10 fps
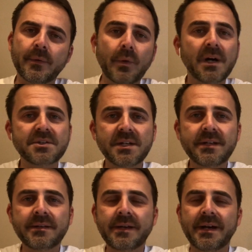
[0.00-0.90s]
watching,
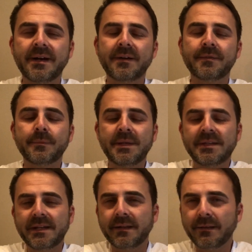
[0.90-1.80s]
for me
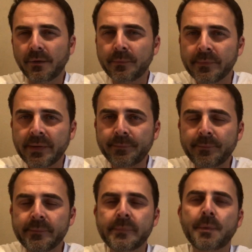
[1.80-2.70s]
taking a little
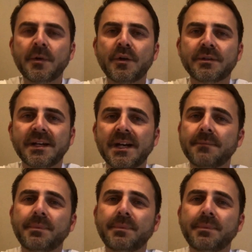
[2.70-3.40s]
moment of your time.